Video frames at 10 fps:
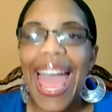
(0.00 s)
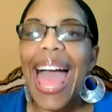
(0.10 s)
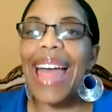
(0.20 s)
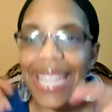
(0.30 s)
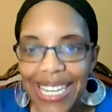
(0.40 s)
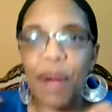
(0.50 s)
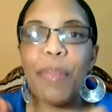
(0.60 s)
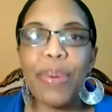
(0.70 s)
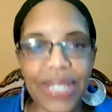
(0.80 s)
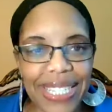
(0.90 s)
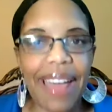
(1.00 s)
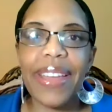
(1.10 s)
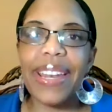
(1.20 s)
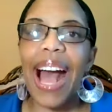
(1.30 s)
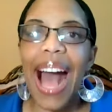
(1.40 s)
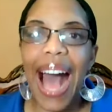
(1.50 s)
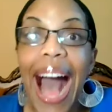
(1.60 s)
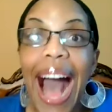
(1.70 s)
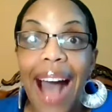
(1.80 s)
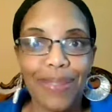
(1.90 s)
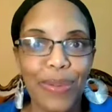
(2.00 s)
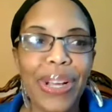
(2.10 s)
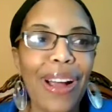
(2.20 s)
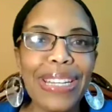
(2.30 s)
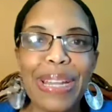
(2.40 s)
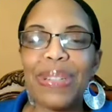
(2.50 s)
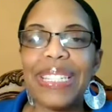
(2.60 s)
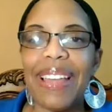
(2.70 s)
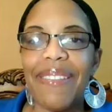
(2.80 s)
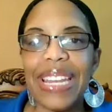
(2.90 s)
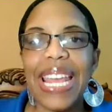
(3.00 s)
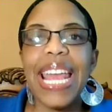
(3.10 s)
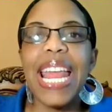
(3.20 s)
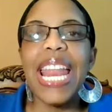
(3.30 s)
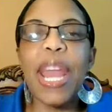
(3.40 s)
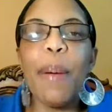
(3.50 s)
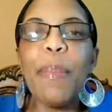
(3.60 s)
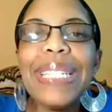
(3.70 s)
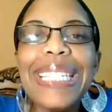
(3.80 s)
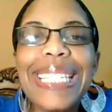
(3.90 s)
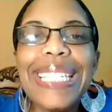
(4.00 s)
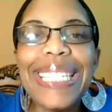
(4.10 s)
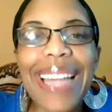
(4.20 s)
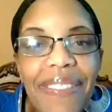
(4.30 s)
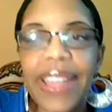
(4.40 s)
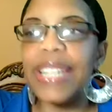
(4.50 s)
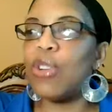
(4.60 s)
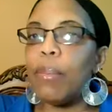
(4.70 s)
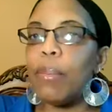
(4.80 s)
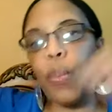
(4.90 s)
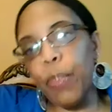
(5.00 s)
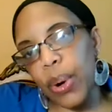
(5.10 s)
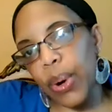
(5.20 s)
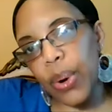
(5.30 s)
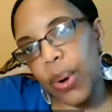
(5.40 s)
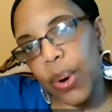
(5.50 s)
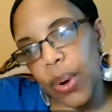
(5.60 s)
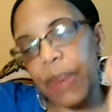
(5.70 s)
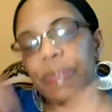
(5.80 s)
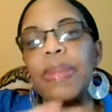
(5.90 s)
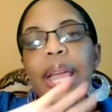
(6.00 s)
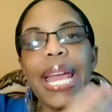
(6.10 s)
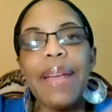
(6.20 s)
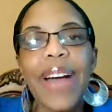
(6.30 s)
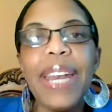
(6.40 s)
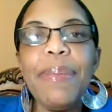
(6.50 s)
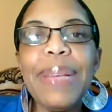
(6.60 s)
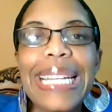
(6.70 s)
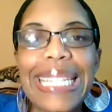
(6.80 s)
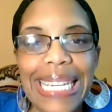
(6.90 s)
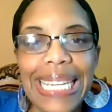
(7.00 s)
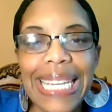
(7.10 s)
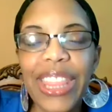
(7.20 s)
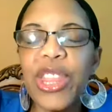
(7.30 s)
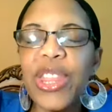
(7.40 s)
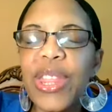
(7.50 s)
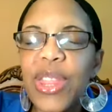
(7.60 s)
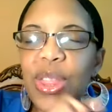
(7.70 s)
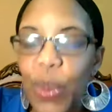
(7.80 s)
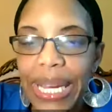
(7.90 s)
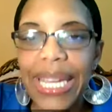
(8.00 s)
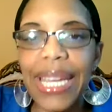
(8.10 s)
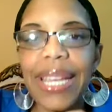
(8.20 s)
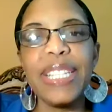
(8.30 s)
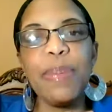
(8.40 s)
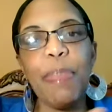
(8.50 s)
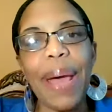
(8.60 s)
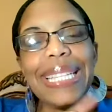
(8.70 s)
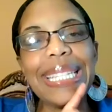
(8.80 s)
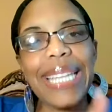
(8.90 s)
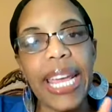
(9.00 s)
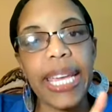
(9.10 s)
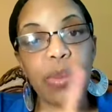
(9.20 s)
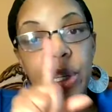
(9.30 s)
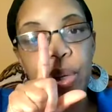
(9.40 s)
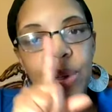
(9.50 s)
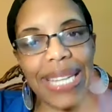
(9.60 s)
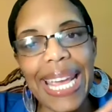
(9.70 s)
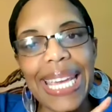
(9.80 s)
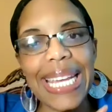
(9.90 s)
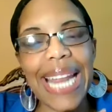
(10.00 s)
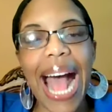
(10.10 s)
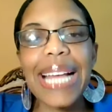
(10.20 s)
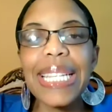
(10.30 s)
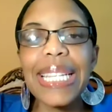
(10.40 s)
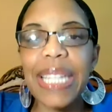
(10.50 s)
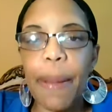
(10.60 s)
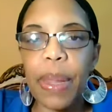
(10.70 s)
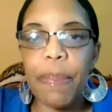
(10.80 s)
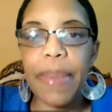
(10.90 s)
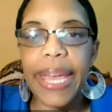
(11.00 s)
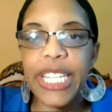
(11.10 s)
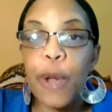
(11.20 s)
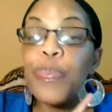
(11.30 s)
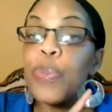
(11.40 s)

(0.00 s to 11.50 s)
And then number seven. Aha. We are on number seven. Number seven, drum roll. Vitamin D3 is best taken when you're taking it as a supplement